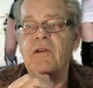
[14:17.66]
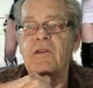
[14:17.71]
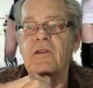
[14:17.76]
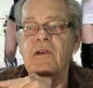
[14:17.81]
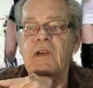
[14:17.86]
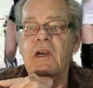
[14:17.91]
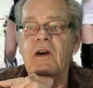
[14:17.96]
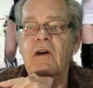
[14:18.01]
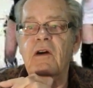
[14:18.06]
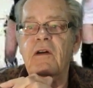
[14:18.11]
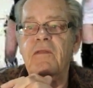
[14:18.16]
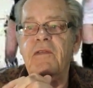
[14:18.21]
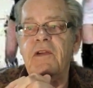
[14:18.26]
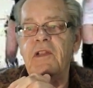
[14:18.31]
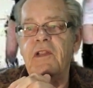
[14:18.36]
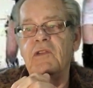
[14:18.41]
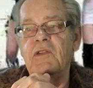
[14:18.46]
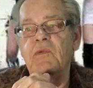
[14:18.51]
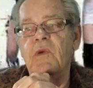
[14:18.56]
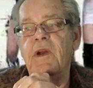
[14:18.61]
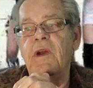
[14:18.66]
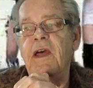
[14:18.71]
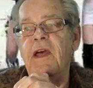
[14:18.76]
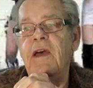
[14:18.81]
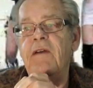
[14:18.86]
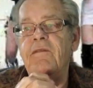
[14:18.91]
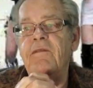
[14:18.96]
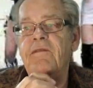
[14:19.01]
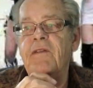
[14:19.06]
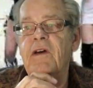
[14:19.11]
can go if you just want to
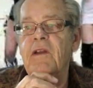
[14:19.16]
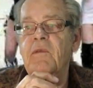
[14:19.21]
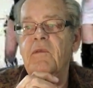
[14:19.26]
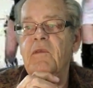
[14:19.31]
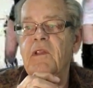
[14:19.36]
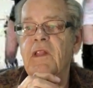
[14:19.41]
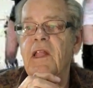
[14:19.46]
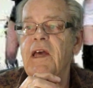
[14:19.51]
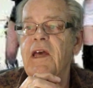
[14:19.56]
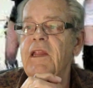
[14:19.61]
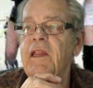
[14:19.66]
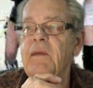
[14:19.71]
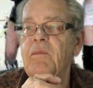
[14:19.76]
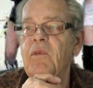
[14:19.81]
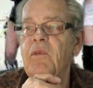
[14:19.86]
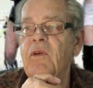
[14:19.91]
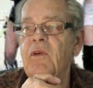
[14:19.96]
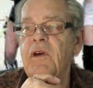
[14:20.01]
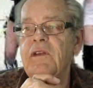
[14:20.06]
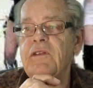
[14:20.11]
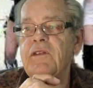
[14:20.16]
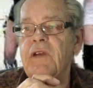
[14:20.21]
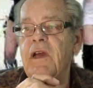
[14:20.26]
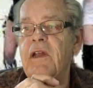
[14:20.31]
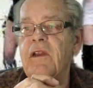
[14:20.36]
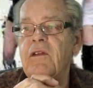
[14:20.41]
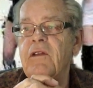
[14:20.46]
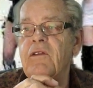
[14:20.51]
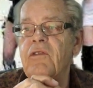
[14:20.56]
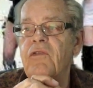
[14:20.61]
have fun with ladyboys
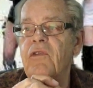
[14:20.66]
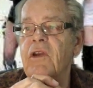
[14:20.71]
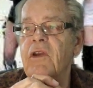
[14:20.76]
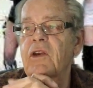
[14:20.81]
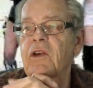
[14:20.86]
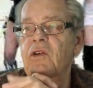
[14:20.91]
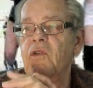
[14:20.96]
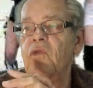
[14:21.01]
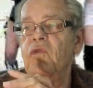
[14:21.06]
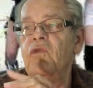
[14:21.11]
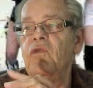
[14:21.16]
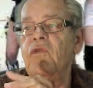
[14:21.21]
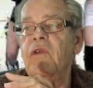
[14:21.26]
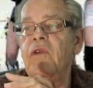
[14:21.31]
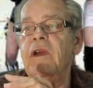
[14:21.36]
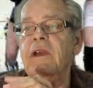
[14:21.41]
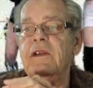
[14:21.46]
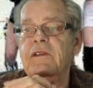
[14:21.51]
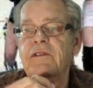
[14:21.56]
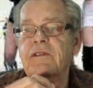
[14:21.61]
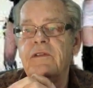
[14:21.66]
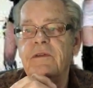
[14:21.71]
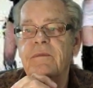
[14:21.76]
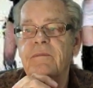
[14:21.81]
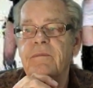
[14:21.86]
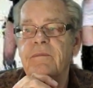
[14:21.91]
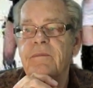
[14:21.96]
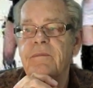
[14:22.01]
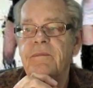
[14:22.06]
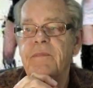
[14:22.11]
and drink cool drinks.
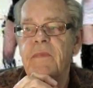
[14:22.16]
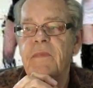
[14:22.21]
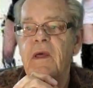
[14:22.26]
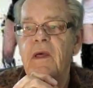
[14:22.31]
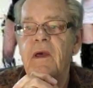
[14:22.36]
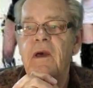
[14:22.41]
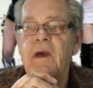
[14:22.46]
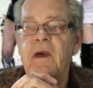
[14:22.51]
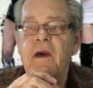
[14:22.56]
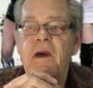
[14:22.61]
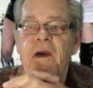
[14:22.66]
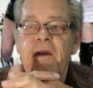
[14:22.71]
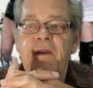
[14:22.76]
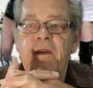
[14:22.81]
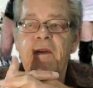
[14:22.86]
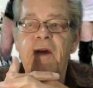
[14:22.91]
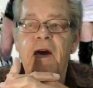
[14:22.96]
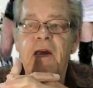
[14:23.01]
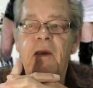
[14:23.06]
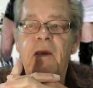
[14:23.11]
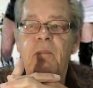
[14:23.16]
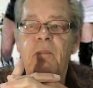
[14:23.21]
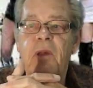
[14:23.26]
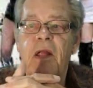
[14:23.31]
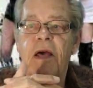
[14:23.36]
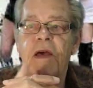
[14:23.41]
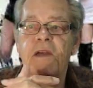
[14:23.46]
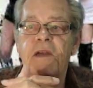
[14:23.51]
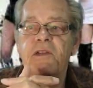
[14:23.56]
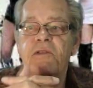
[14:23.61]
Nana
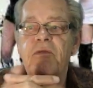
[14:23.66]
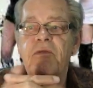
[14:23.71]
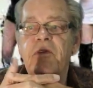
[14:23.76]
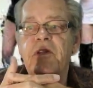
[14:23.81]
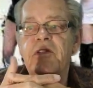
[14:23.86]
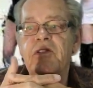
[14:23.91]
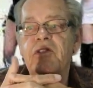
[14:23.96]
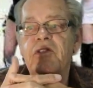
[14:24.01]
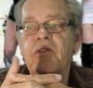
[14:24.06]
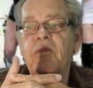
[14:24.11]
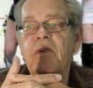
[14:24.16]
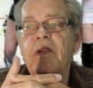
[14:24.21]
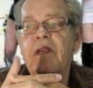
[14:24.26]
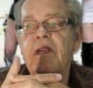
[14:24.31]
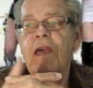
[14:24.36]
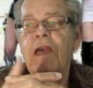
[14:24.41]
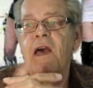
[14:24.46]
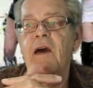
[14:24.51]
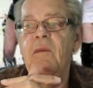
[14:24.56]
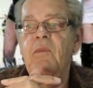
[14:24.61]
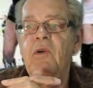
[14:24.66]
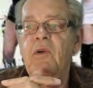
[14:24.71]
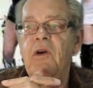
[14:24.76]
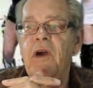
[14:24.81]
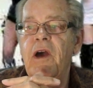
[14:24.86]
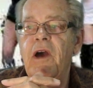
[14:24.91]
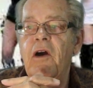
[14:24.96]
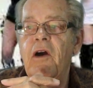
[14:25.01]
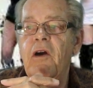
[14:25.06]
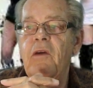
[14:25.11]
Plaza and Soy Cowboy
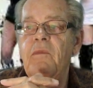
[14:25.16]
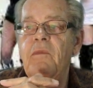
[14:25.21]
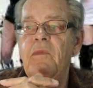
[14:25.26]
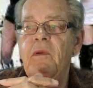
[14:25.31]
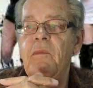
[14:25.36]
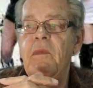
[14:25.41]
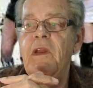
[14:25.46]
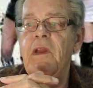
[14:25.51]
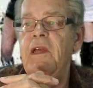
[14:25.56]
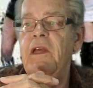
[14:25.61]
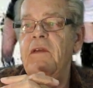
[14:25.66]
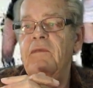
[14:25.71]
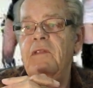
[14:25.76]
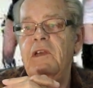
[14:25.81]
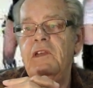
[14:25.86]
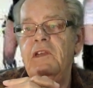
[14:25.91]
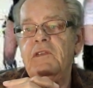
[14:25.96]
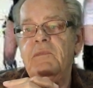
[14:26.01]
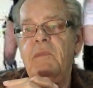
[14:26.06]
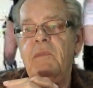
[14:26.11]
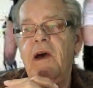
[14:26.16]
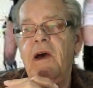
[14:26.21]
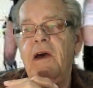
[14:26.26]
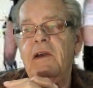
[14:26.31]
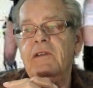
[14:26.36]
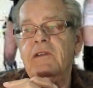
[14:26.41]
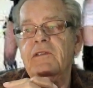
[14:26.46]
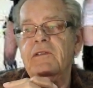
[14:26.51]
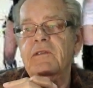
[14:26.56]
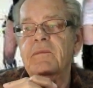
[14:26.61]
are home to many of these
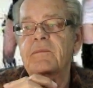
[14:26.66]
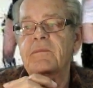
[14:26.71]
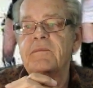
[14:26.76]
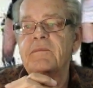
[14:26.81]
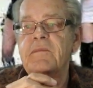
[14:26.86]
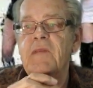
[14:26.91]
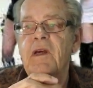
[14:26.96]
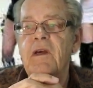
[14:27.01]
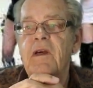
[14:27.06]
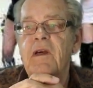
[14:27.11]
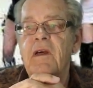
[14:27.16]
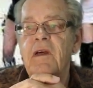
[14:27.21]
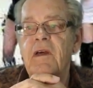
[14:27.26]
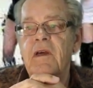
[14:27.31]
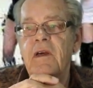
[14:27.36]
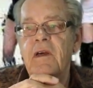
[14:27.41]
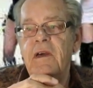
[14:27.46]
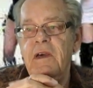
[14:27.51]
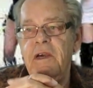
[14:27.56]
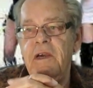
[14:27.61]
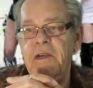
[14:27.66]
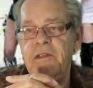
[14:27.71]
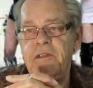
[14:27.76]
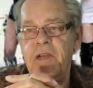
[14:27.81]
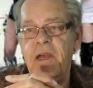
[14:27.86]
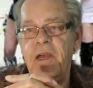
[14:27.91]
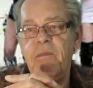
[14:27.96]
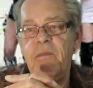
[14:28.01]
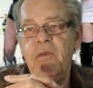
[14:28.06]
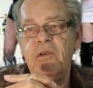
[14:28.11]
bars.
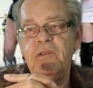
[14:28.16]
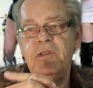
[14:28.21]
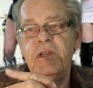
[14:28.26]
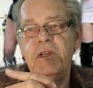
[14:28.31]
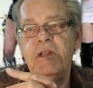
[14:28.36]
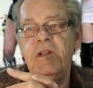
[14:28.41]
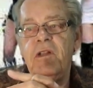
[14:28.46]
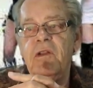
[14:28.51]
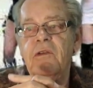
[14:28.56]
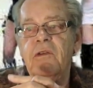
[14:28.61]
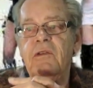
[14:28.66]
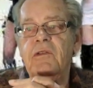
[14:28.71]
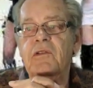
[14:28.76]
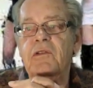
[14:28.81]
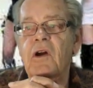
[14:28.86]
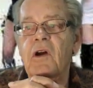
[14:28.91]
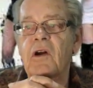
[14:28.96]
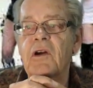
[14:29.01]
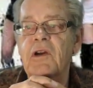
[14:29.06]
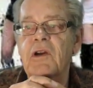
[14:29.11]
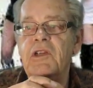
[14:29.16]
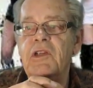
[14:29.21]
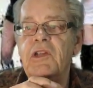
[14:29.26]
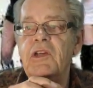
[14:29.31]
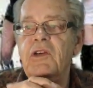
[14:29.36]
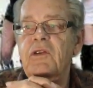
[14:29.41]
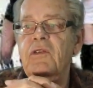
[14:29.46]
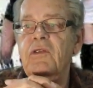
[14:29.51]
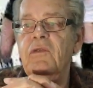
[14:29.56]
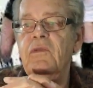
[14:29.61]
Examples include
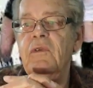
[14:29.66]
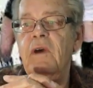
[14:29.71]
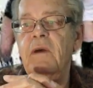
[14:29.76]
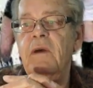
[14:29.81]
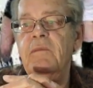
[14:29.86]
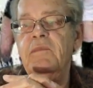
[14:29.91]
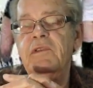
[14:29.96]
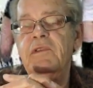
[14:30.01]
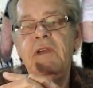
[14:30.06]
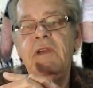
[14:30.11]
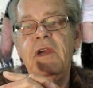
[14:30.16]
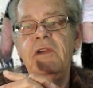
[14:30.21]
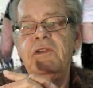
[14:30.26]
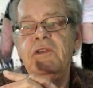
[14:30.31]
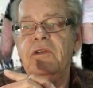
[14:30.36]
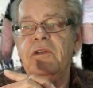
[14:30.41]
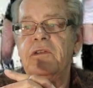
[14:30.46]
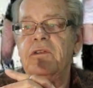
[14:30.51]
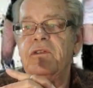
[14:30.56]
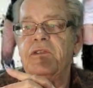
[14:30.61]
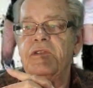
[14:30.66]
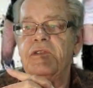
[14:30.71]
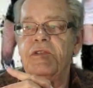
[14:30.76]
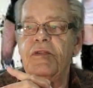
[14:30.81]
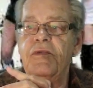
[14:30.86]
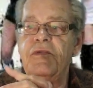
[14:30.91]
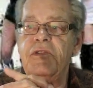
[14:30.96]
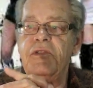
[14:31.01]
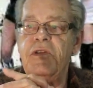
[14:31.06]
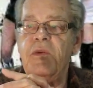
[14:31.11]
Cockatoo, Obsession,
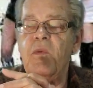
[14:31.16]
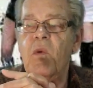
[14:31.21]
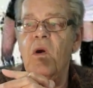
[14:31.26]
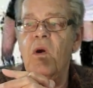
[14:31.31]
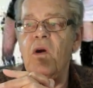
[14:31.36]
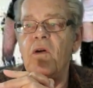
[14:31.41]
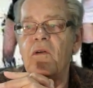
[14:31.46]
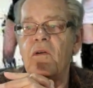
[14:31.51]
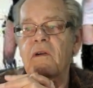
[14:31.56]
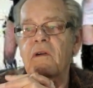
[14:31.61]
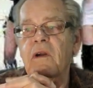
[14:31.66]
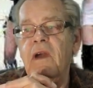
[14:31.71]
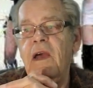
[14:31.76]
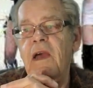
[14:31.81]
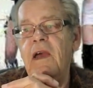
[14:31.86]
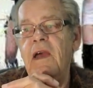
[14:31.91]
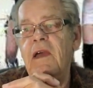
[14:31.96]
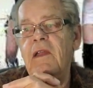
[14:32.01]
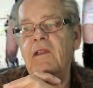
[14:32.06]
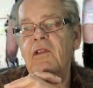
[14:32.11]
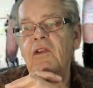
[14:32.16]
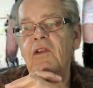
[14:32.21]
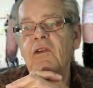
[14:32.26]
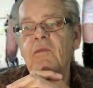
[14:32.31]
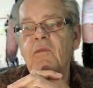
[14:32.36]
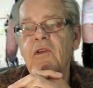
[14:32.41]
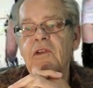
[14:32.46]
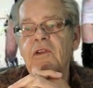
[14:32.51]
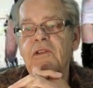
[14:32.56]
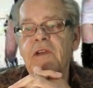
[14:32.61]
Susie Wong, and
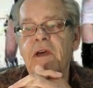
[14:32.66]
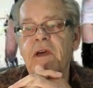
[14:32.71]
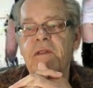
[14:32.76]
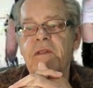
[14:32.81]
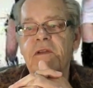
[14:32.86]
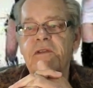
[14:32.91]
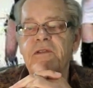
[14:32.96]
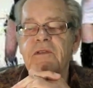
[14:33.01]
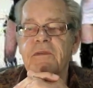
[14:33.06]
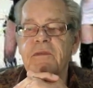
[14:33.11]
numerous others.